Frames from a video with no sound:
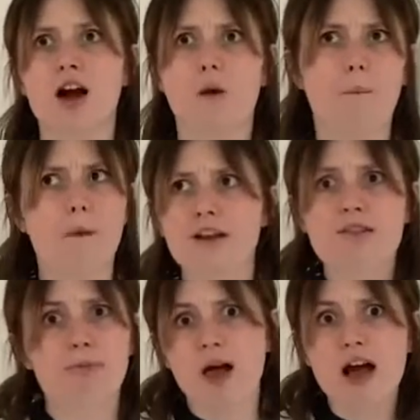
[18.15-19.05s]
What is
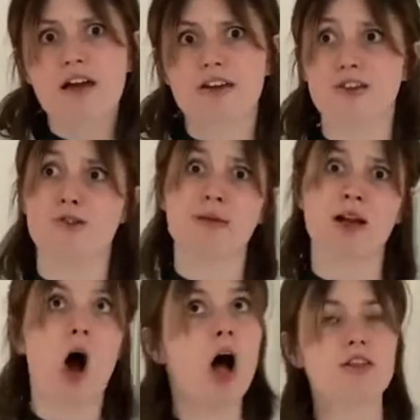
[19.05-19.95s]
blood, you may
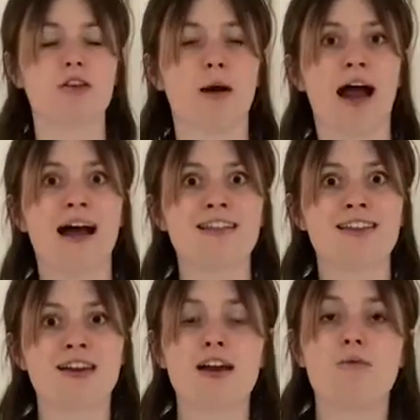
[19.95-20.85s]
also ask?
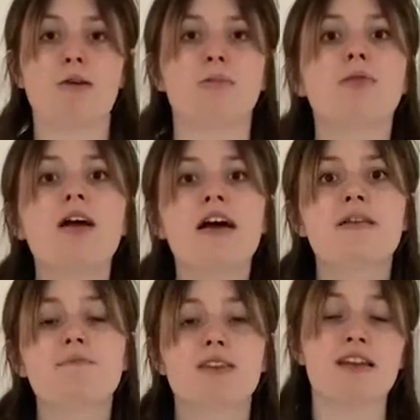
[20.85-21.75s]
Well,
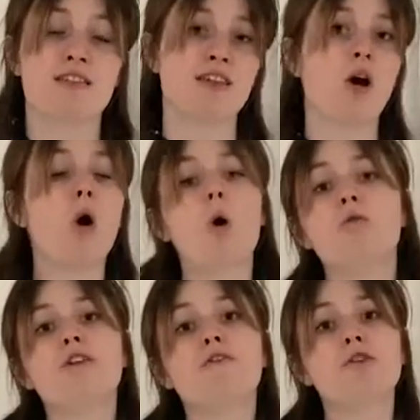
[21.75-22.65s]
blood is the
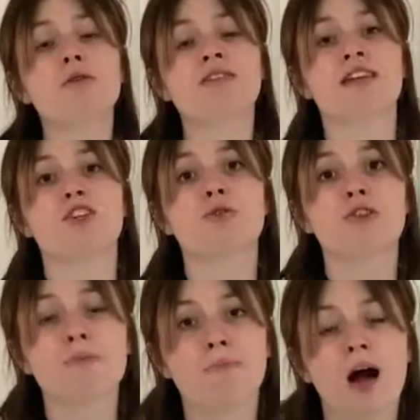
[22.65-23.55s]
only fluid tissue in
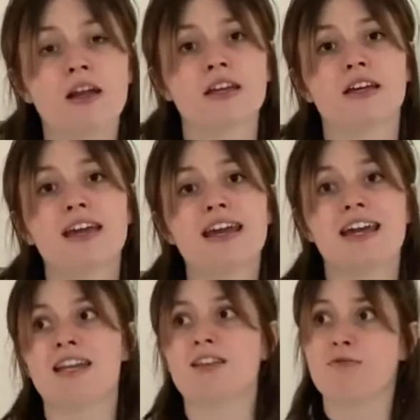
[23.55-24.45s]
your body,
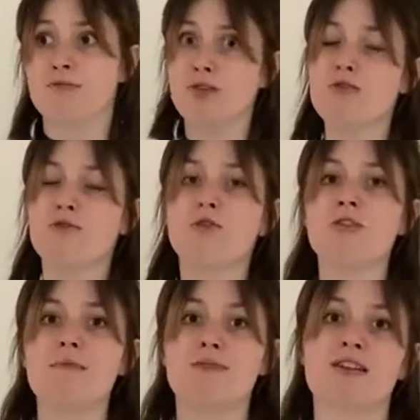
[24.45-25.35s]
and it's
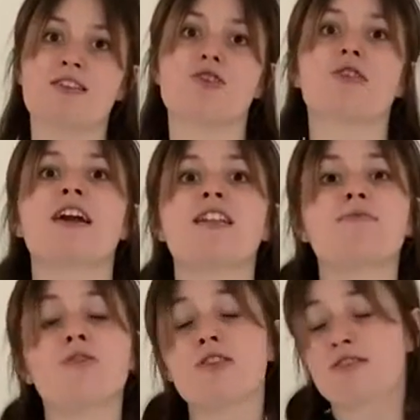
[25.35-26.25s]
useful because it
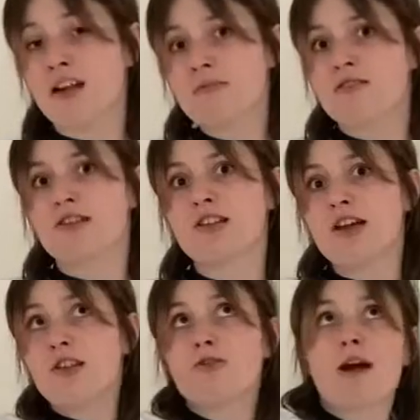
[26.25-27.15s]
transports substances
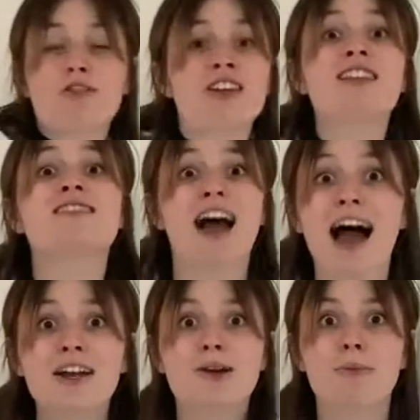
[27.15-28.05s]
throughout the
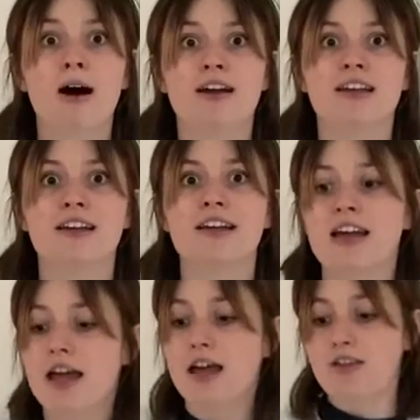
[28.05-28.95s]
entire body.
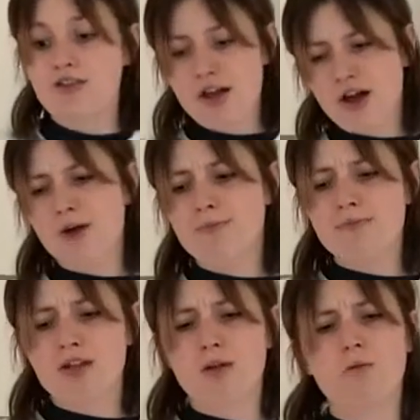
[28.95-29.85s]
So,
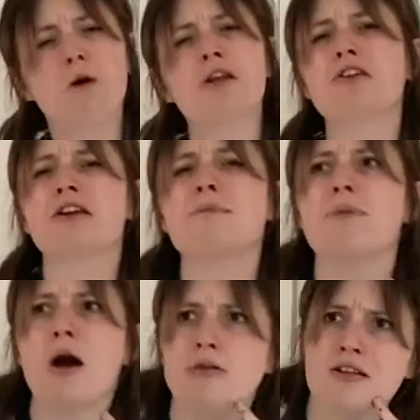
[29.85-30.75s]
what are the
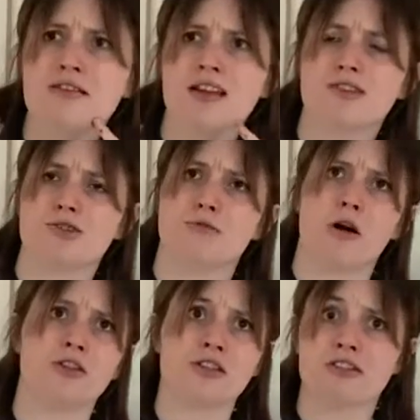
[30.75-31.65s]
components that do
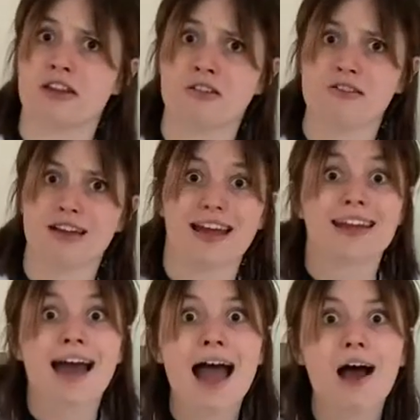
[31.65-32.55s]
all these skills,
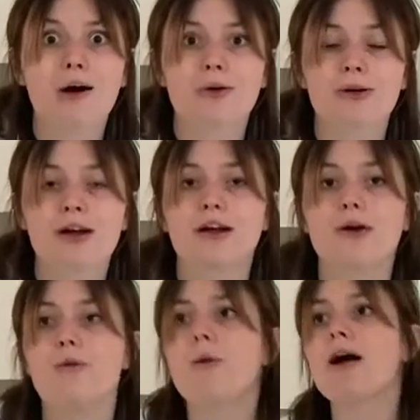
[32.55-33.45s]
and how?
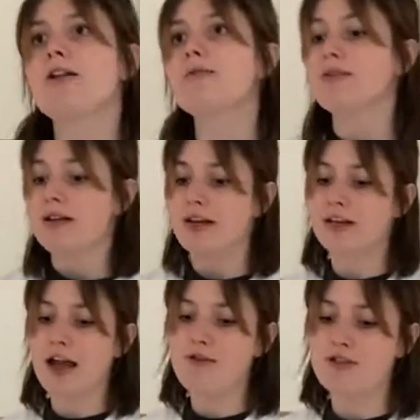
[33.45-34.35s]
Well,
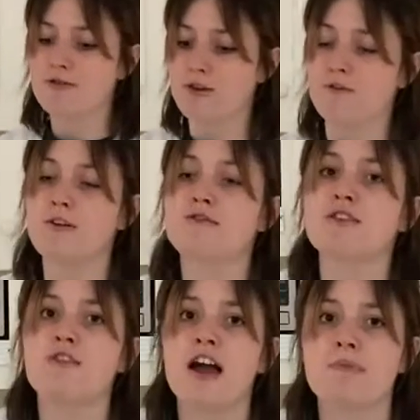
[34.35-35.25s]
accounting for
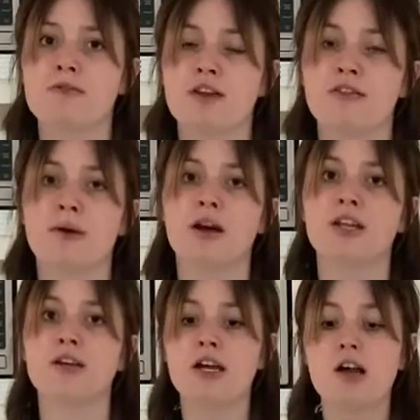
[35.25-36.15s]
55% of the
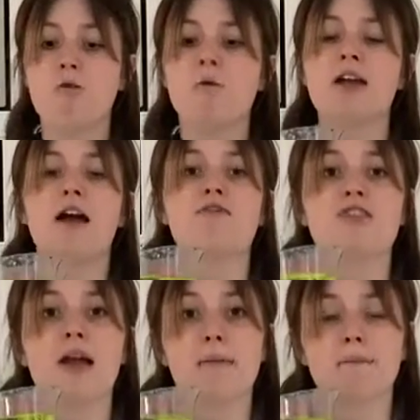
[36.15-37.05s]
body, we have
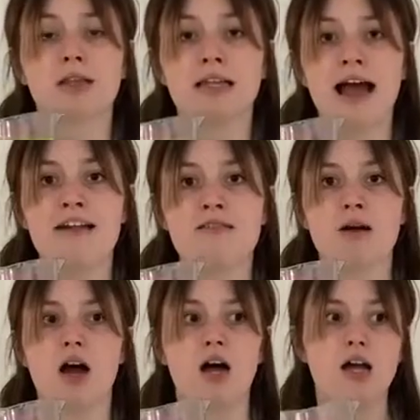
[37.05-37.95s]
this
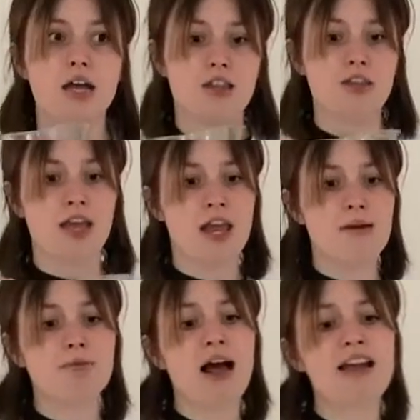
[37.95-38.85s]
plasma.
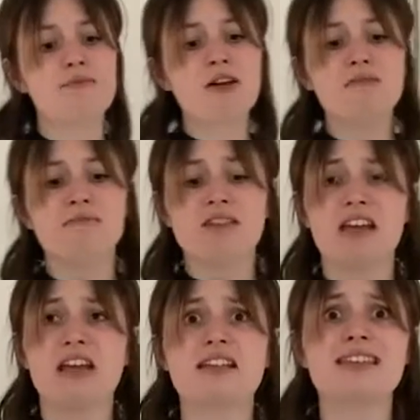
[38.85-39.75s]
And plasma
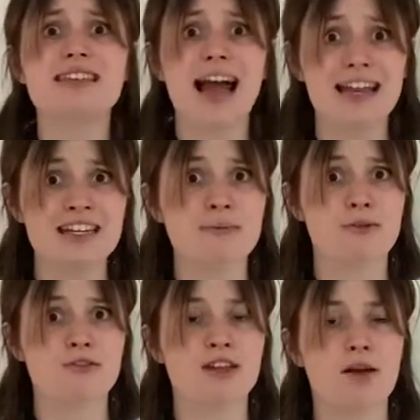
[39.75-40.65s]
is
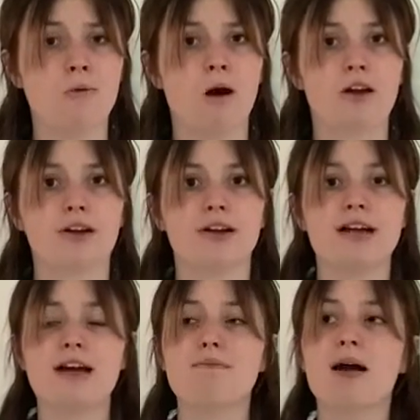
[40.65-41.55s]
90% water.
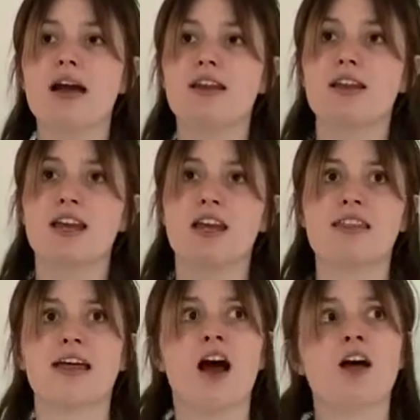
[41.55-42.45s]
But in
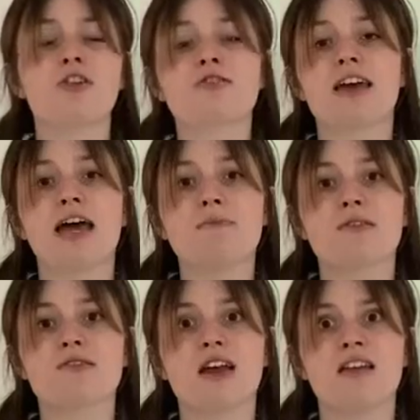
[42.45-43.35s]
that other
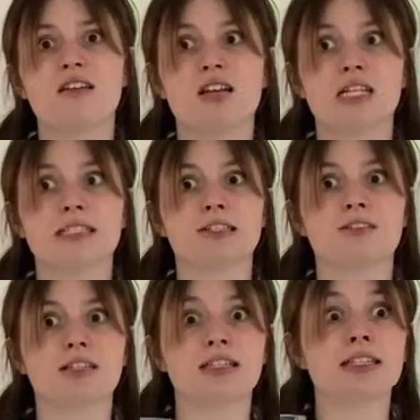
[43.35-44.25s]
10%, there's
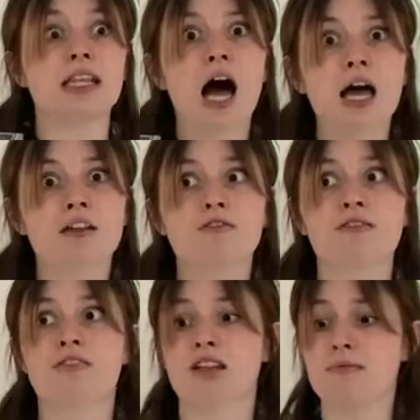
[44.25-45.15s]
a lot of
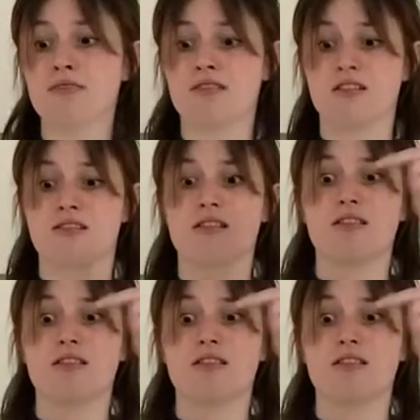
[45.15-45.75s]
substances